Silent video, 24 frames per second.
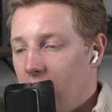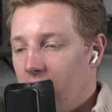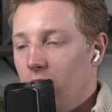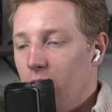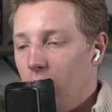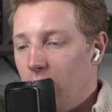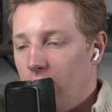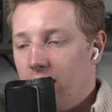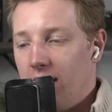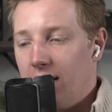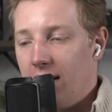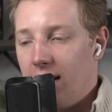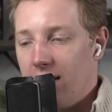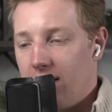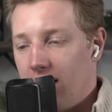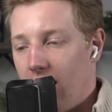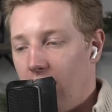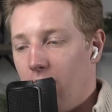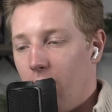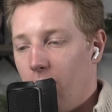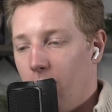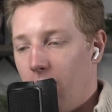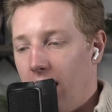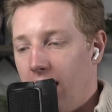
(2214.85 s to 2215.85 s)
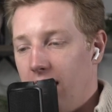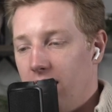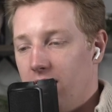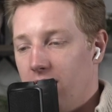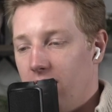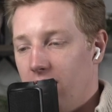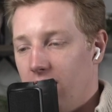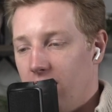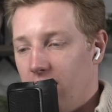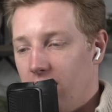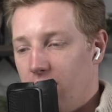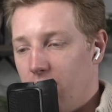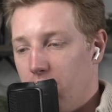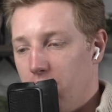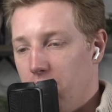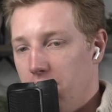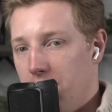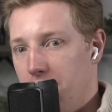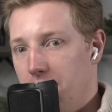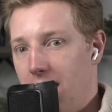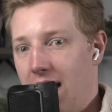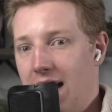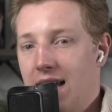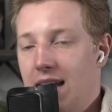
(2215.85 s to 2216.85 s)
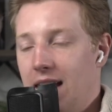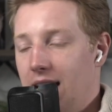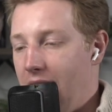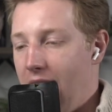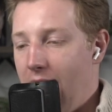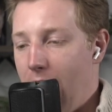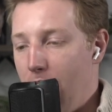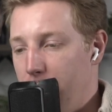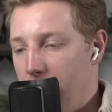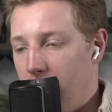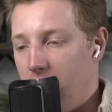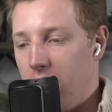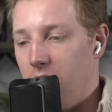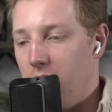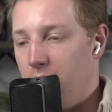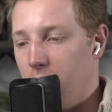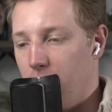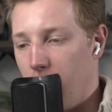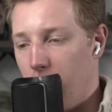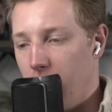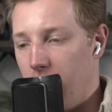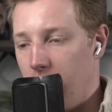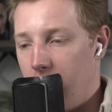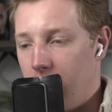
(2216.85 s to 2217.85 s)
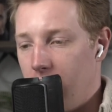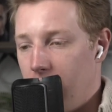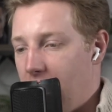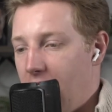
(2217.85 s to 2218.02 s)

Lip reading: to look at these other ways to just make it happen through